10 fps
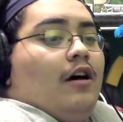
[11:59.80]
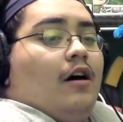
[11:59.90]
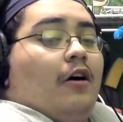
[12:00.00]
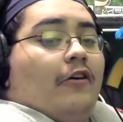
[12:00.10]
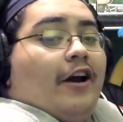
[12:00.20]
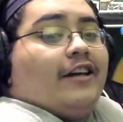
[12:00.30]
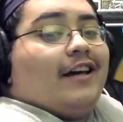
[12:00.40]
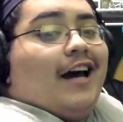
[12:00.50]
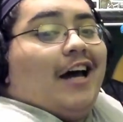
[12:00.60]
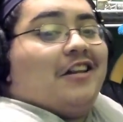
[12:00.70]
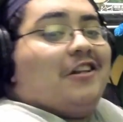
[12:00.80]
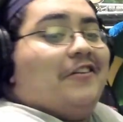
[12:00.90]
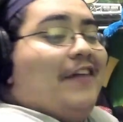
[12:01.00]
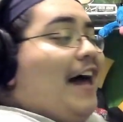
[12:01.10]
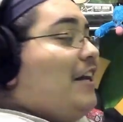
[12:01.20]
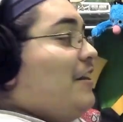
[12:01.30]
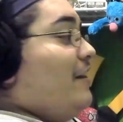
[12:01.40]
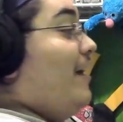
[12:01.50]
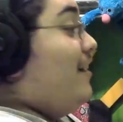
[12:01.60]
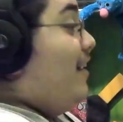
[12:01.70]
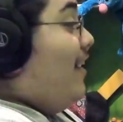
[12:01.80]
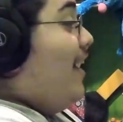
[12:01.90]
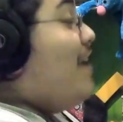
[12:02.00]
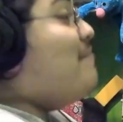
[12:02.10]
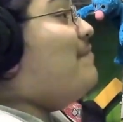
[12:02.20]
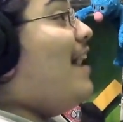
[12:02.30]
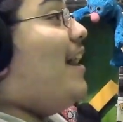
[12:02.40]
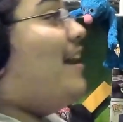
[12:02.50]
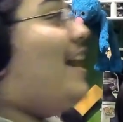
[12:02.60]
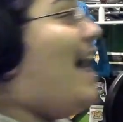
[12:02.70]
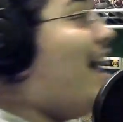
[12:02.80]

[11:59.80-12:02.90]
Alright guys, so that is it, man.